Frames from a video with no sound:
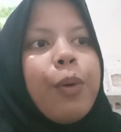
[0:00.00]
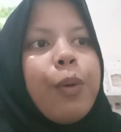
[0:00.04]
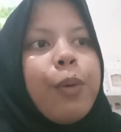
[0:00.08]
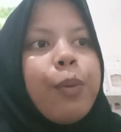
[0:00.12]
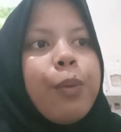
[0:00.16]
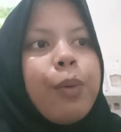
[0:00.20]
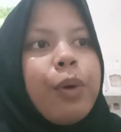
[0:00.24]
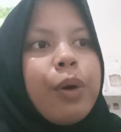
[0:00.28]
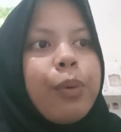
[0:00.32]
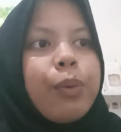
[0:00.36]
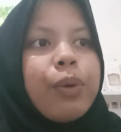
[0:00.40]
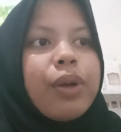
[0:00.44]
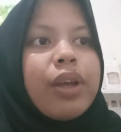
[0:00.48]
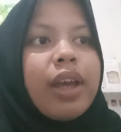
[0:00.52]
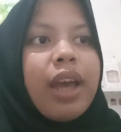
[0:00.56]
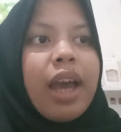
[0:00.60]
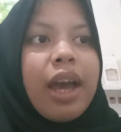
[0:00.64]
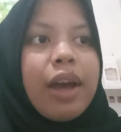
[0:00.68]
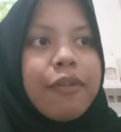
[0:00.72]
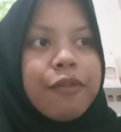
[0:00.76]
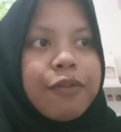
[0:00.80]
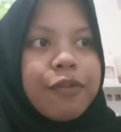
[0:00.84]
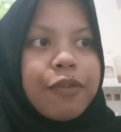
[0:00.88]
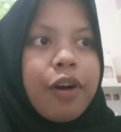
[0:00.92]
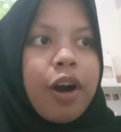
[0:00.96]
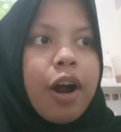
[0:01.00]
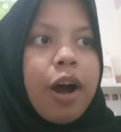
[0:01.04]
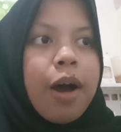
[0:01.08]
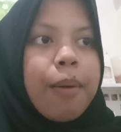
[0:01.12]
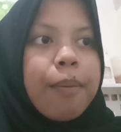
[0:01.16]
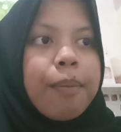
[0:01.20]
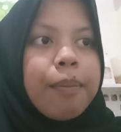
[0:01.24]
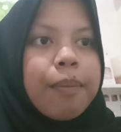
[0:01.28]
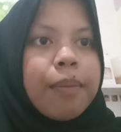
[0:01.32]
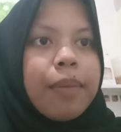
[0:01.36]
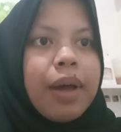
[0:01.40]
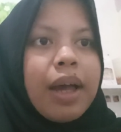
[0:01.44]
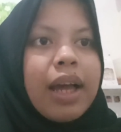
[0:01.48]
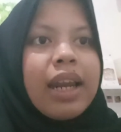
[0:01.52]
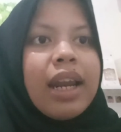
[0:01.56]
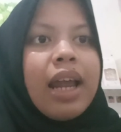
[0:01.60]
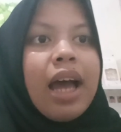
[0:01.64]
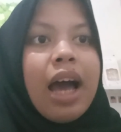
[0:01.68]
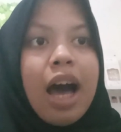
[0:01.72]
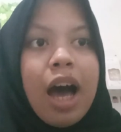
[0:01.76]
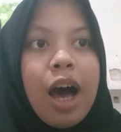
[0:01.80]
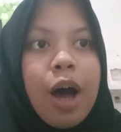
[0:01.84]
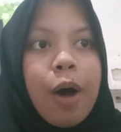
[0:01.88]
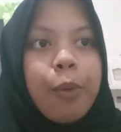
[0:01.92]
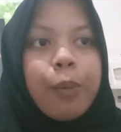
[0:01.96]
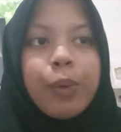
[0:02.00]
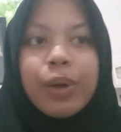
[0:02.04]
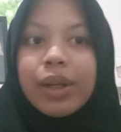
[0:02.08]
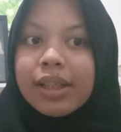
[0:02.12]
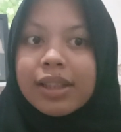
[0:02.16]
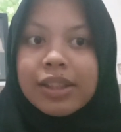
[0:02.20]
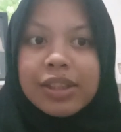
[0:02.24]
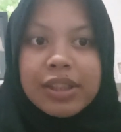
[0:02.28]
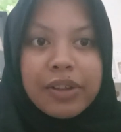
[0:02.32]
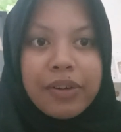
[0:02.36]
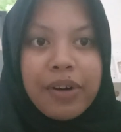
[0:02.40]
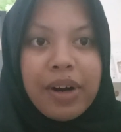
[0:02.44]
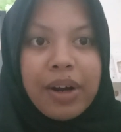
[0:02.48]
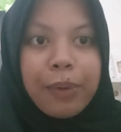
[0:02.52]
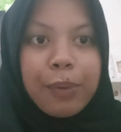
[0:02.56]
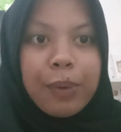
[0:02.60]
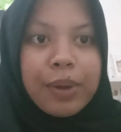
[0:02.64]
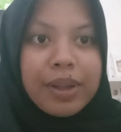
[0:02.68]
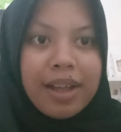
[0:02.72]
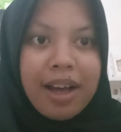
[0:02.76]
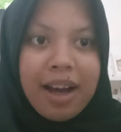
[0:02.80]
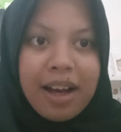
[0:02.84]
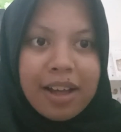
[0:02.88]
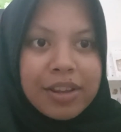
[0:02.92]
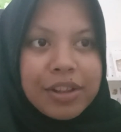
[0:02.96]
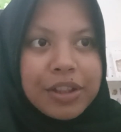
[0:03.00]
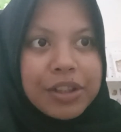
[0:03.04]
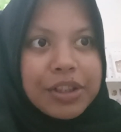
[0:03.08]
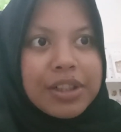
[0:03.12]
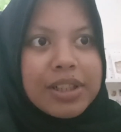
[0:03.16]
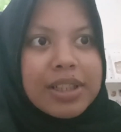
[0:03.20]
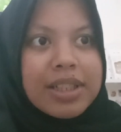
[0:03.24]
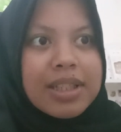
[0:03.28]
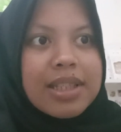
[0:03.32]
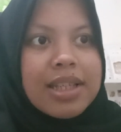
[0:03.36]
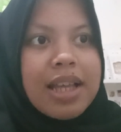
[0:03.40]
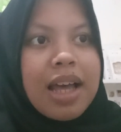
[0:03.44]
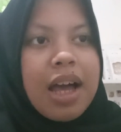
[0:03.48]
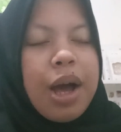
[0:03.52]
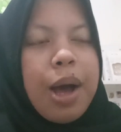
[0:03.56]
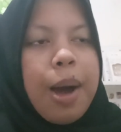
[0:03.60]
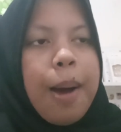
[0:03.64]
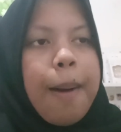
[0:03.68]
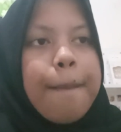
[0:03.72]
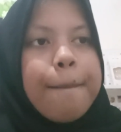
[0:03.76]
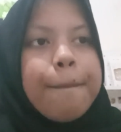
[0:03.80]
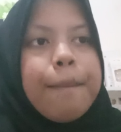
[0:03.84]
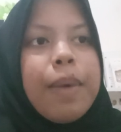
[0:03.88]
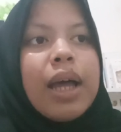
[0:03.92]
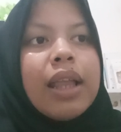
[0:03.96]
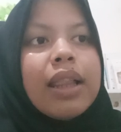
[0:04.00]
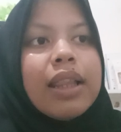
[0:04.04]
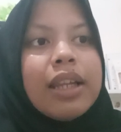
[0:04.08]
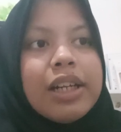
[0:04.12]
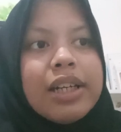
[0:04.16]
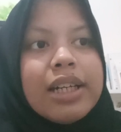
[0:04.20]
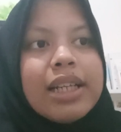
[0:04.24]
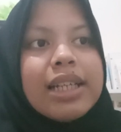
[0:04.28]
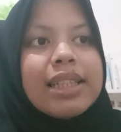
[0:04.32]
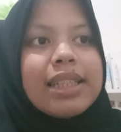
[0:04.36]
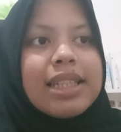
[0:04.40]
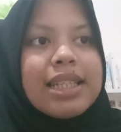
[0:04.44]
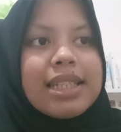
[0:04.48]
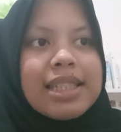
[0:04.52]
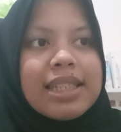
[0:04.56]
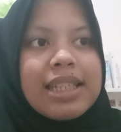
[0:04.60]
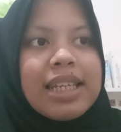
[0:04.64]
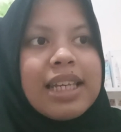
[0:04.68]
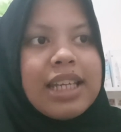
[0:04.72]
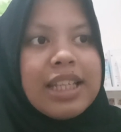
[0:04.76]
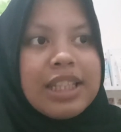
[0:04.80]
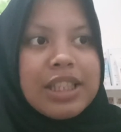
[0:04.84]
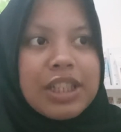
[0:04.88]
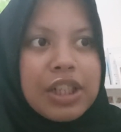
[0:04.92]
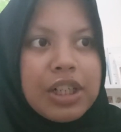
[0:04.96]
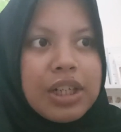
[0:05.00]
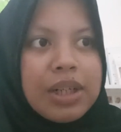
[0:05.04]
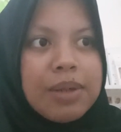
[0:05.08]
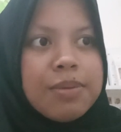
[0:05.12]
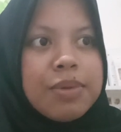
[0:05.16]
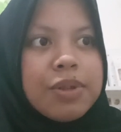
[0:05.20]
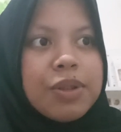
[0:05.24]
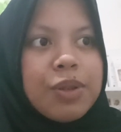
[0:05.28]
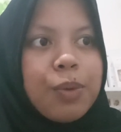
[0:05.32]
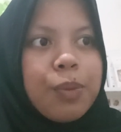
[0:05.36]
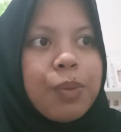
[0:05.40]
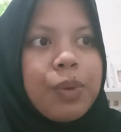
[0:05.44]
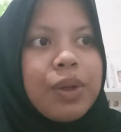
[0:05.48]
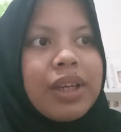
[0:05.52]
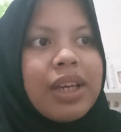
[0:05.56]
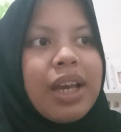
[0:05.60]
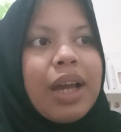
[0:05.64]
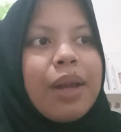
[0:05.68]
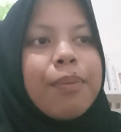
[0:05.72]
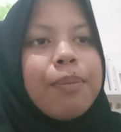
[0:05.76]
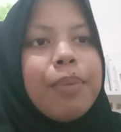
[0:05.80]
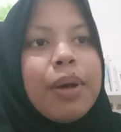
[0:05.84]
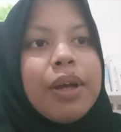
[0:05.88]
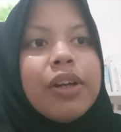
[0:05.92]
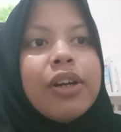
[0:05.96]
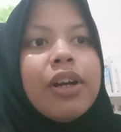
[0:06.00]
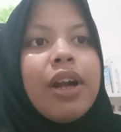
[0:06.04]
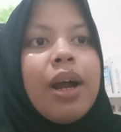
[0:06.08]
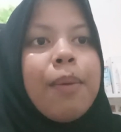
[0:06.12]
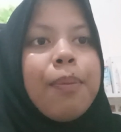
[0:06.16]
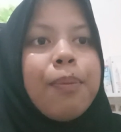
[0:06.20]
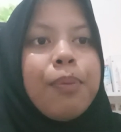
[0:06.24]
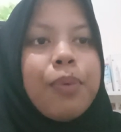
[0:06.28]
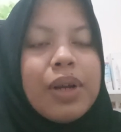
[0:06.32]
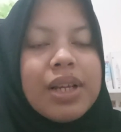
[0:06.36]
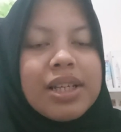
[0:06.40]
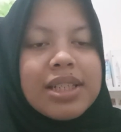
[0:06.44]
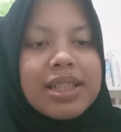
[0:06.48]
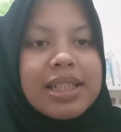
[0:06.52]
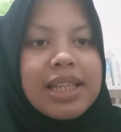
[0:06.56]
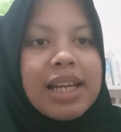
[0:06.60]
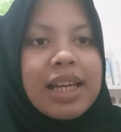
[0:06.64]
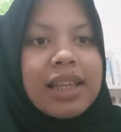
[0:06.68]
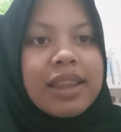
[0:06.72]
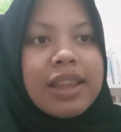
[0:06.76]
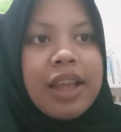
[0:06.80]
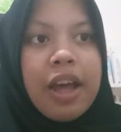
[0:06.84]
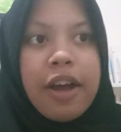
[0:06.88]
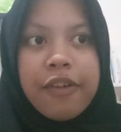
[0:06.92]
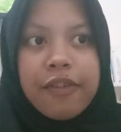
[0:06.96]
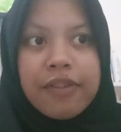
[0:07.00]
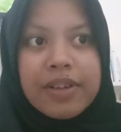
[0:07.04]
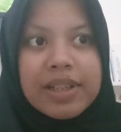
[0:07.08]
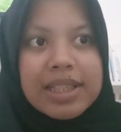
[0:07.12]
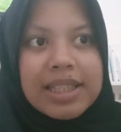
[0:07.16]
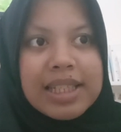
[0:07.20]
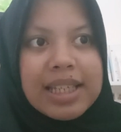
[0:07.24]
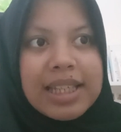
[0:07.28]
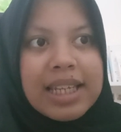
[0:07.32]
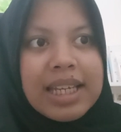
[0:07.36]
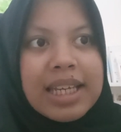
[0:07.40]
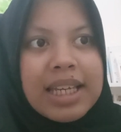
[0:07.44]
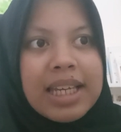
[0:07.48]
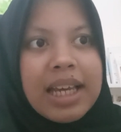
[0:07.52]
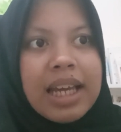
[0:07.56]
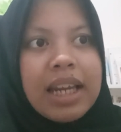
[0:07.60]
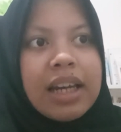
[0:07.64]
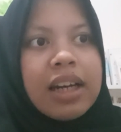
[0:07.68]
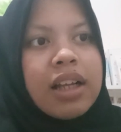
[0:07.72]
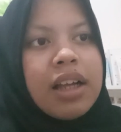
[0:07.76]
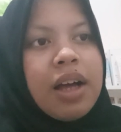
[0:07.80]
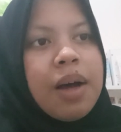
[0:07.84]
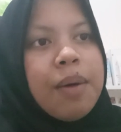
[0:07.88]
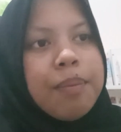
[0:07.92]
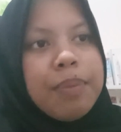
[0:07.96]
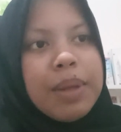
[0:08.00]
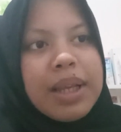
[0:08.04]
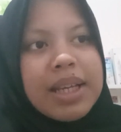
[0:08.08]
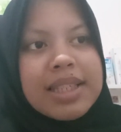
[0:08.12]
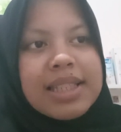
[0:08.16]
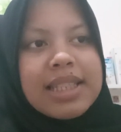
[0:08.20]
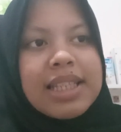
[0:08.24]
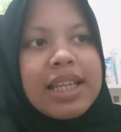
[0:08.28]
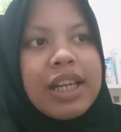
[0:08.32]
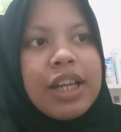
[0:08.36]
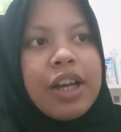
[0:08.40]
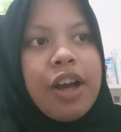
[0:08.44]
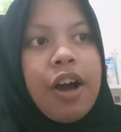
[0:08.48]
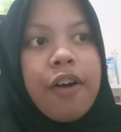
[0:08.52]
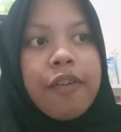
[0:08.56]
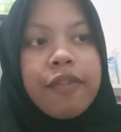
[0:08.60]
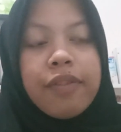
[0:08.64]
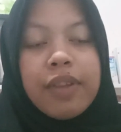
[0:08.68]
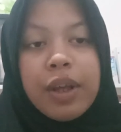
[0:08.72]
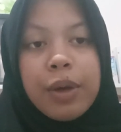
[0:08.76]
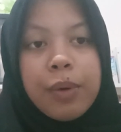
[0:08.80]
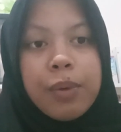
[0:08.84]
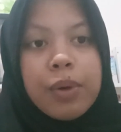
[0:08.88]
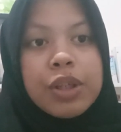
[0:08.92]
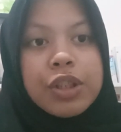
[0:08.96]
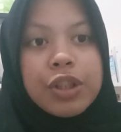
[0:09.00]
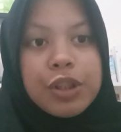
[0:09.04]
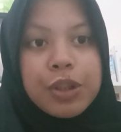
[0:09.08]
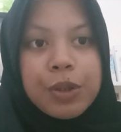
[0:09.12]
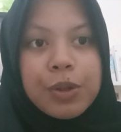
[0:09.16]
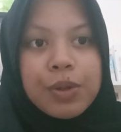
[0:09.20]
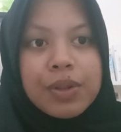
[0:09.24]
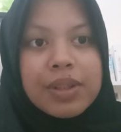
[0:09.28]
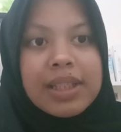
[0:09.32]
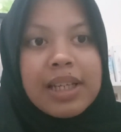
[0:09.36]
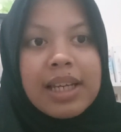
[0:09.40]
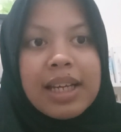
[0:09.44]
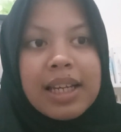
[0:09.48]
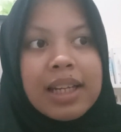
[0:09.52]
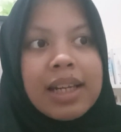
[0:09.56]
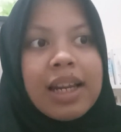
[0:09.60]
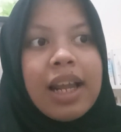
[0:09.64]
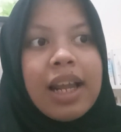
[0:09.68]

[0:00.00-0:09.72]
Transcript: where we came from, and how we interact with others. By learning these key terms, we can better appreciate diversity and complexity of language use in